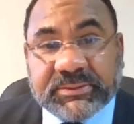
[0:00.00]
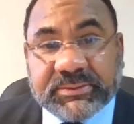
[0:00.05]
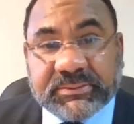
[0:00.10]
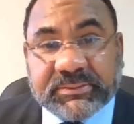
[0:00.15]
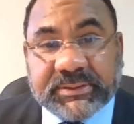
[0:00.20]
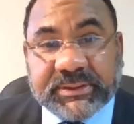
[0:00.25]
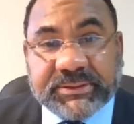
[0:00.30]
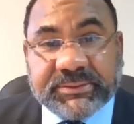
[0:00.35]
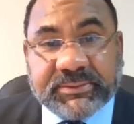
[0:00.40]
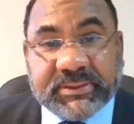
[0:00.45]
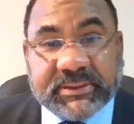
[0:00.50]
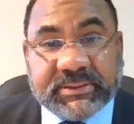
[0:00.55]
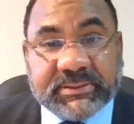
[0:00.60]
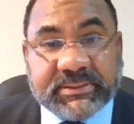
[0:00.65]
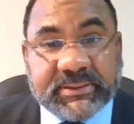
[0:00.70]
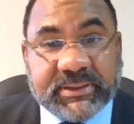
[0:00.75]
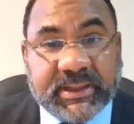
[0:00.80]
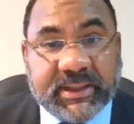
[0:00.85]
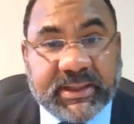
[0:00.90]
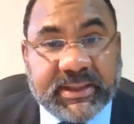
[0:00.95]
school
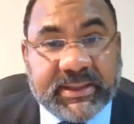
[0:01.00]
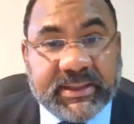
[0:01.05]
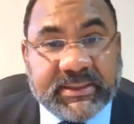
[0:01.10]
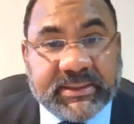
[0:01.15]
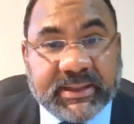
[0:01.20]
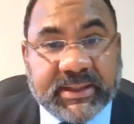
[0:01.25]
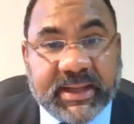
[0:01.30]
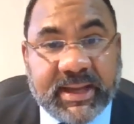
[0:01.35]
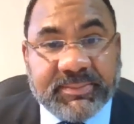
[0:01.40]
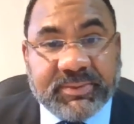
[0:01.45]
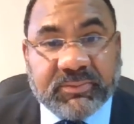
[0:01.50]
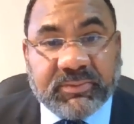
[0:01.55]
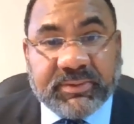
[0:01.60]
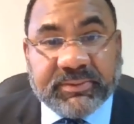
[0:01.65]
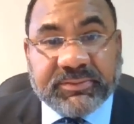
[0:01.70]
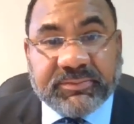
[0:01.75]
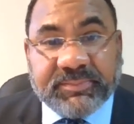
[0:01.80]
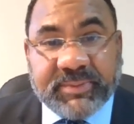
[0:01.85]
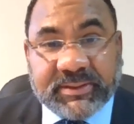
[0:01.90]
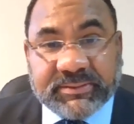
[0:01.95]
districts in the
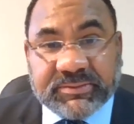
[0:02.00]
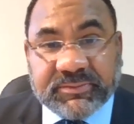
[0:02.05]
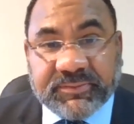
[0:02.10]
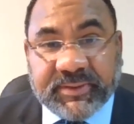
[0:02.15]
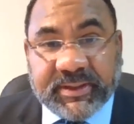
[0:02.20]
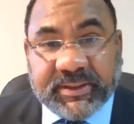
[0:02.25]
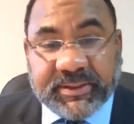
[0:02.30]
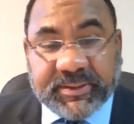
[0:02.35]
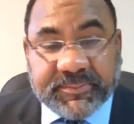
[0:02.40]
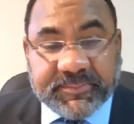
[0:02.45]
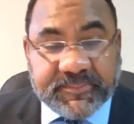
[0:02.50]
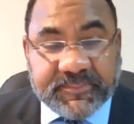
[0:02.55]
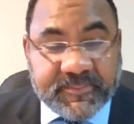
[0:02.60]
Commonwealth of Pennsylvania.